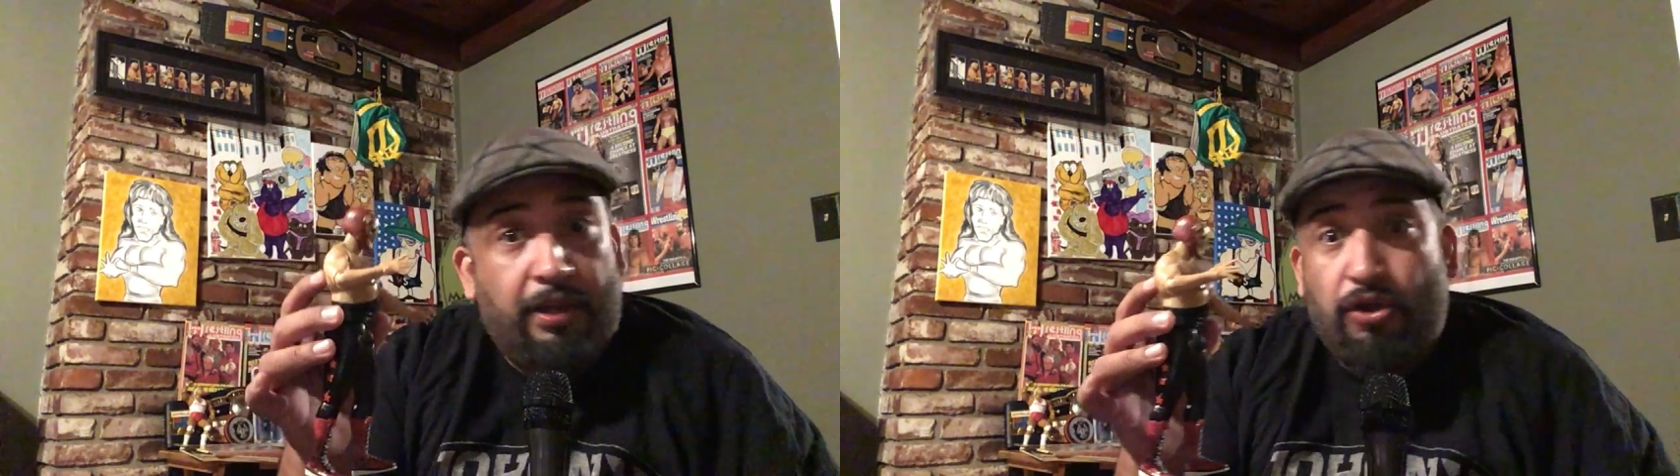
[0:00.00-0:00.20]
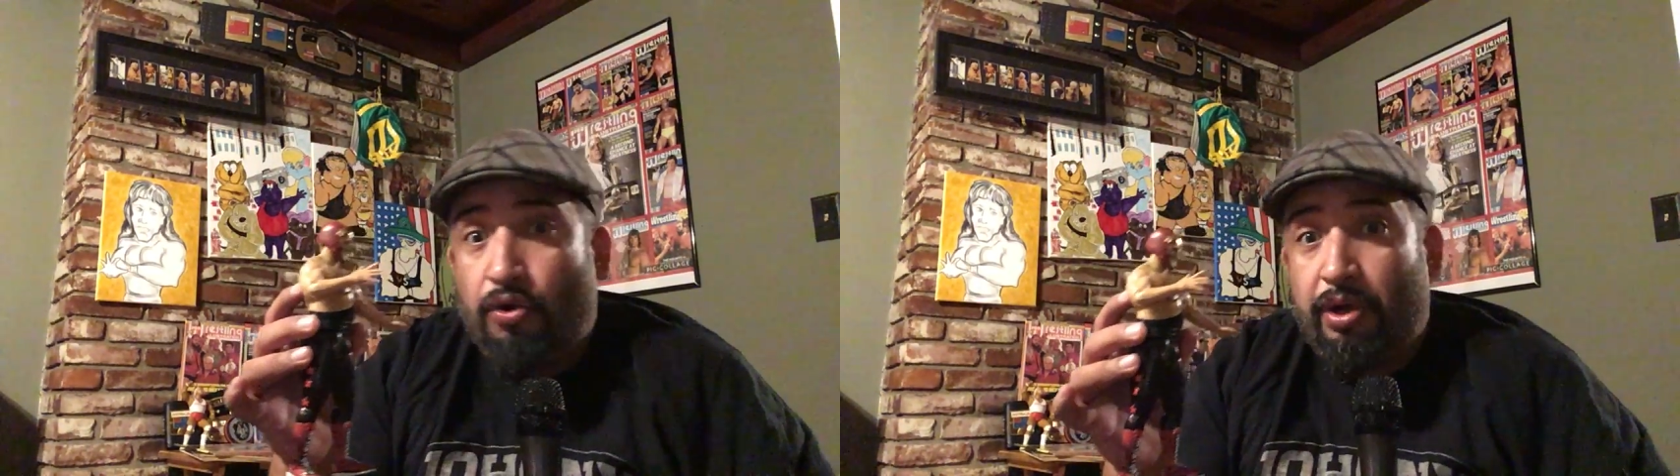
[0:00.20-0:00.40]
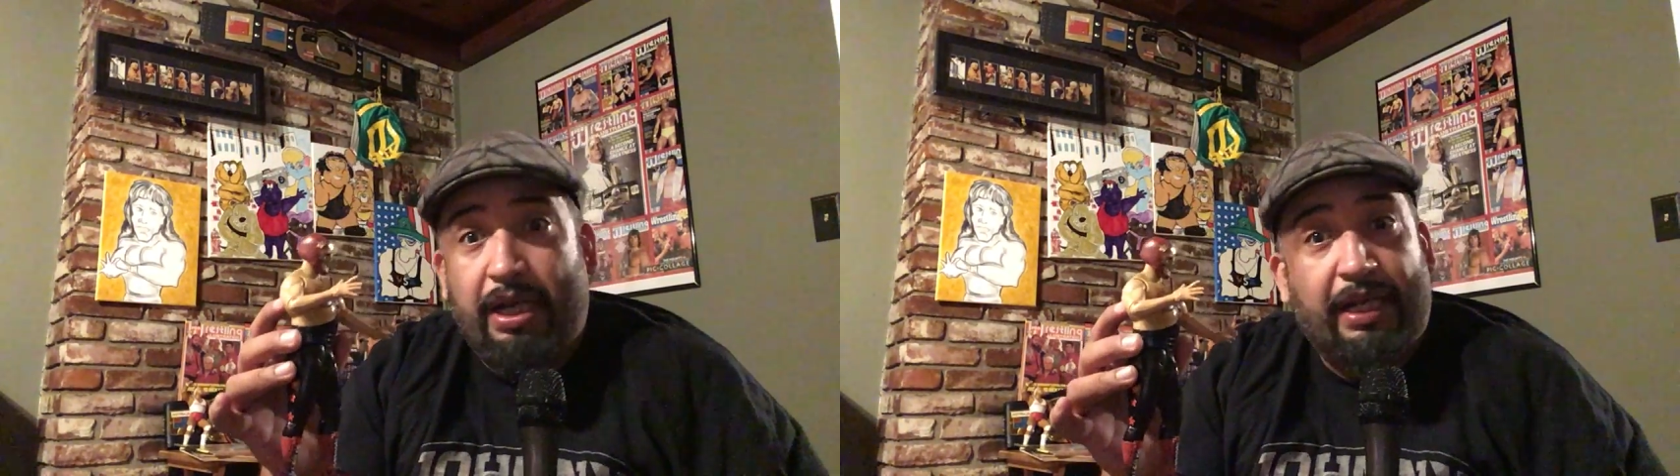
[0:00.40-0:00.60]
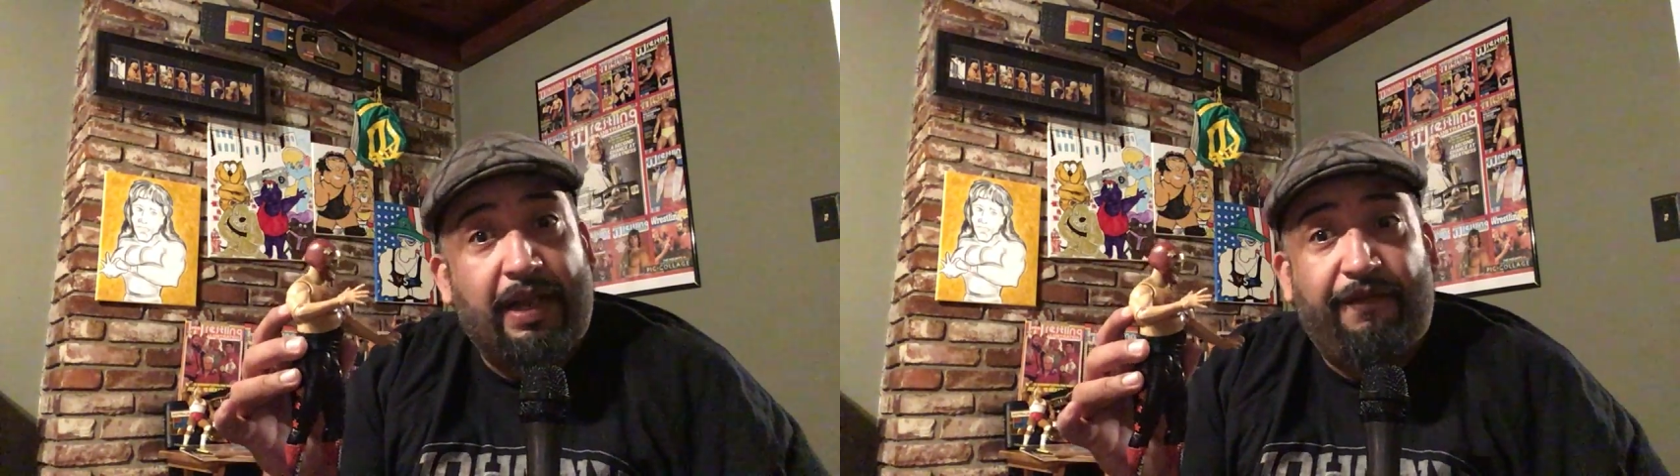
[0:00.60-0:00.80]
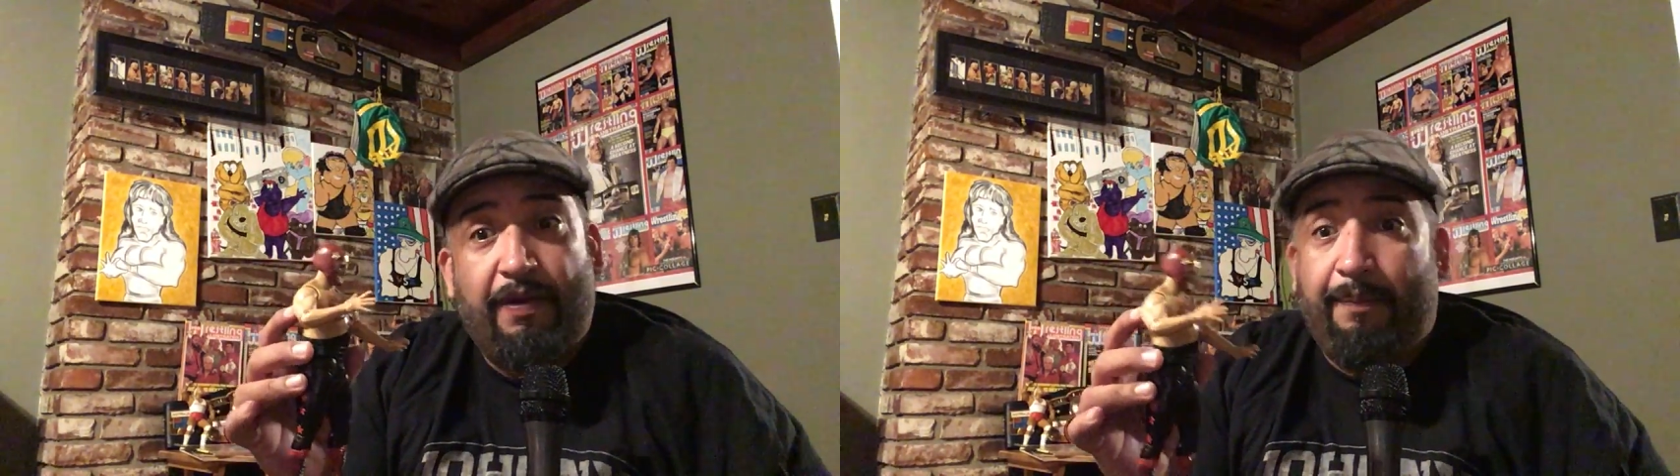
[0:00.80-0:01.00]
totally
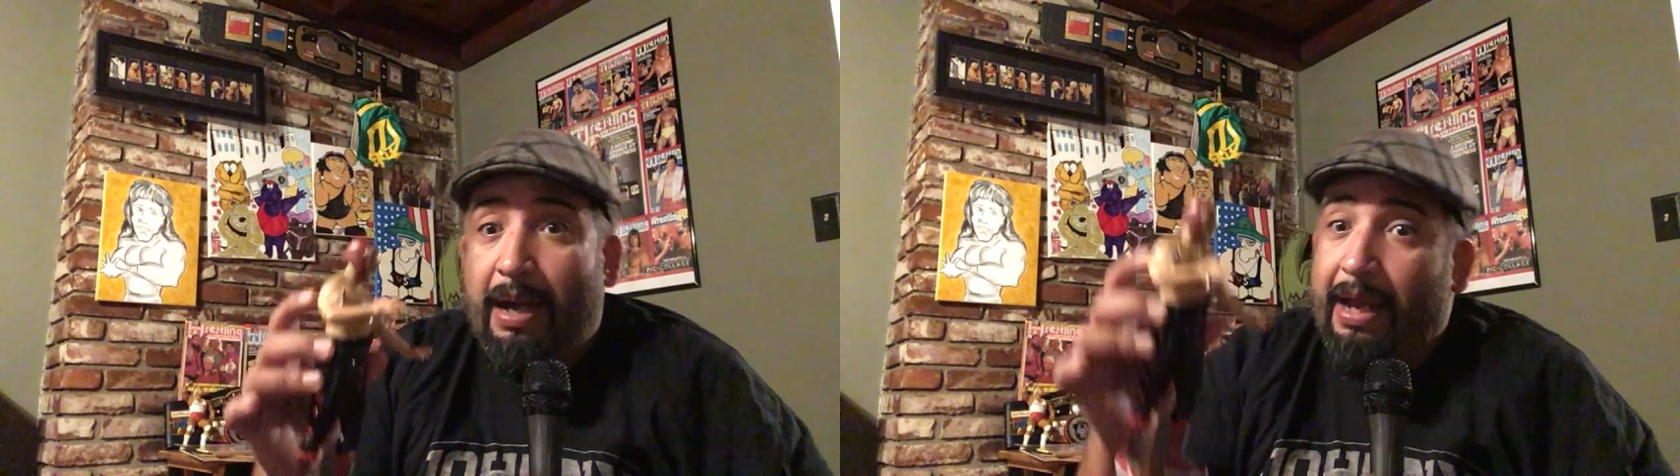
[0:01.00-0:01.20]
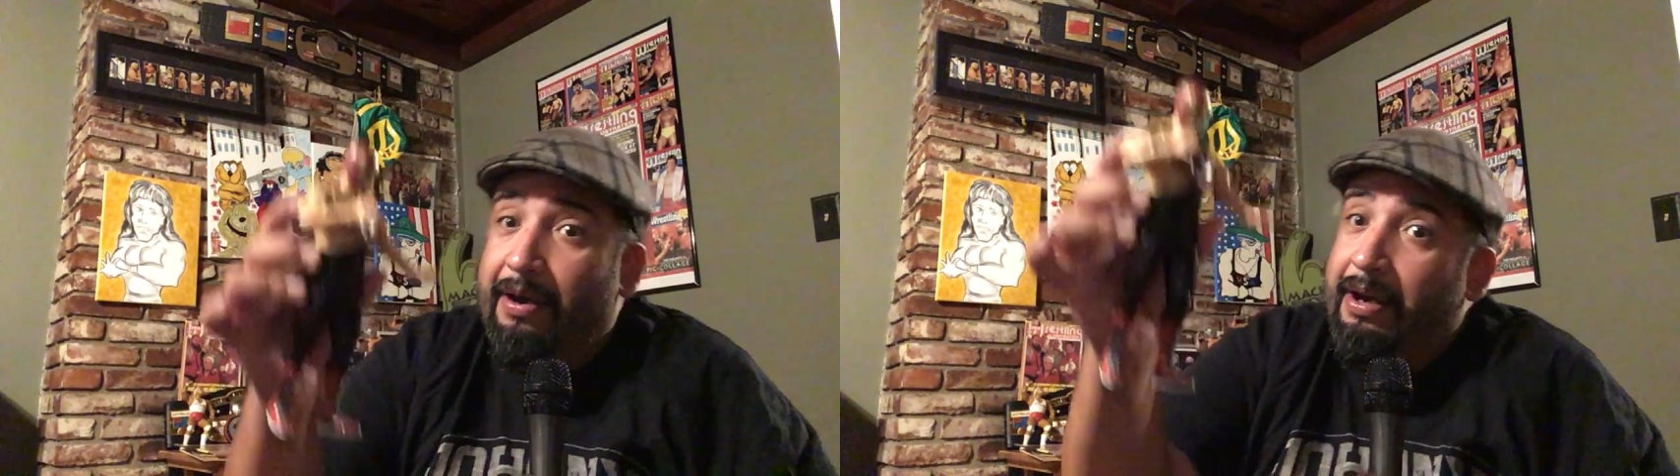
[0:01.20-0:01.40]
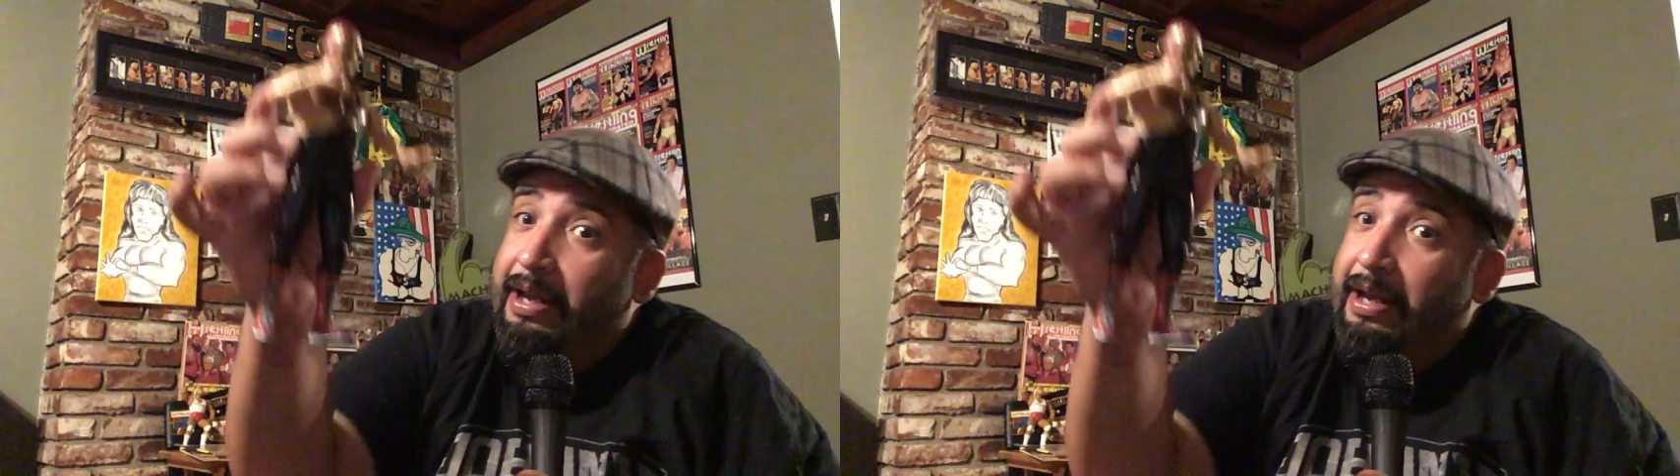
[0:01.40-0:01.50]
different buyer,